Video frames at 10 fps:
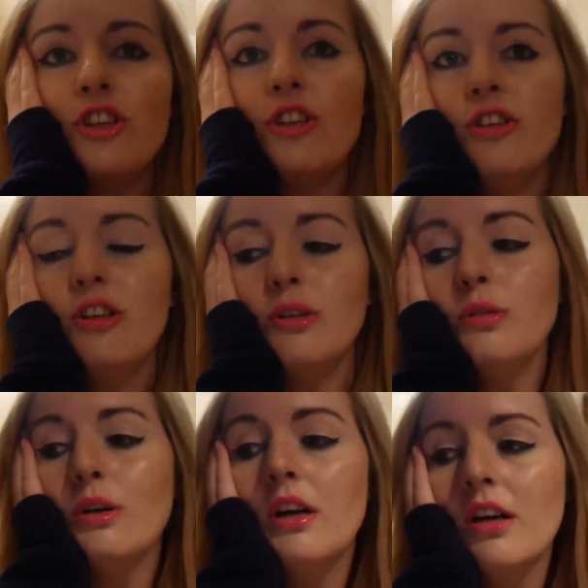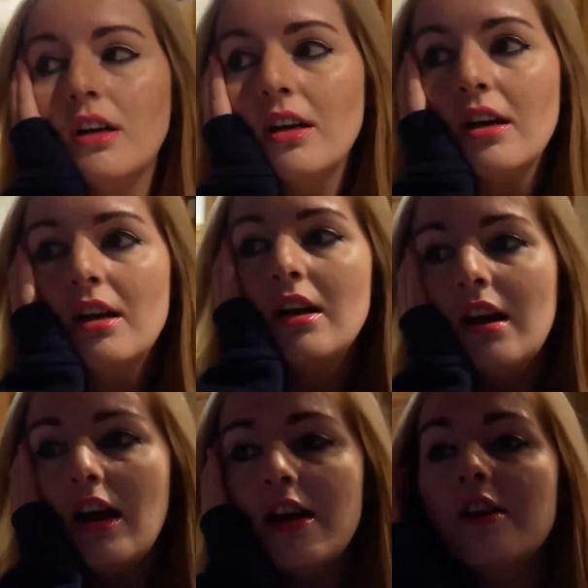to do
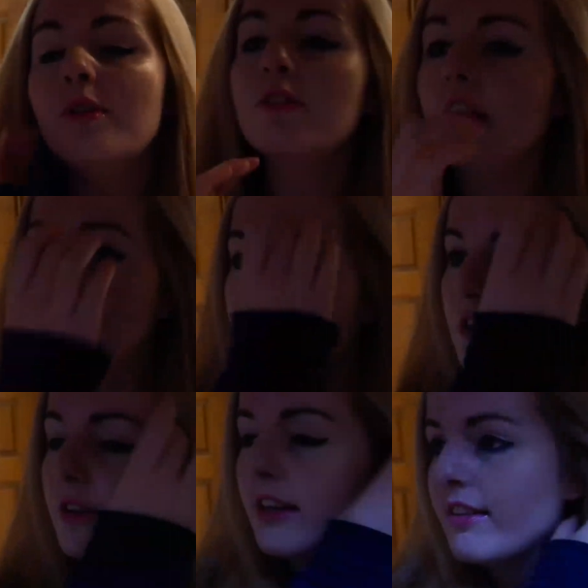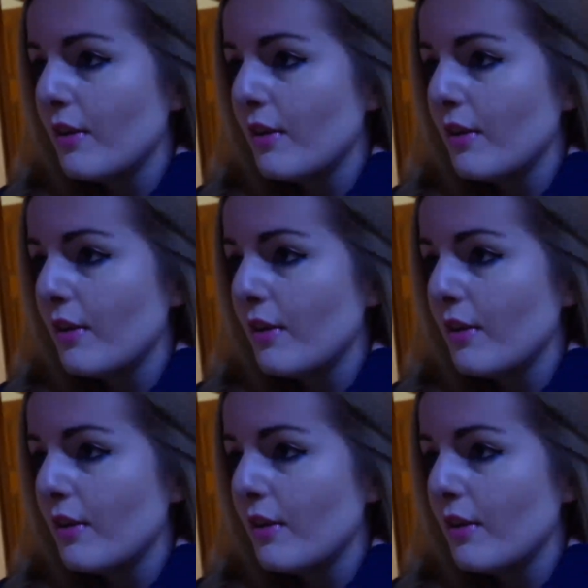and no time to do it.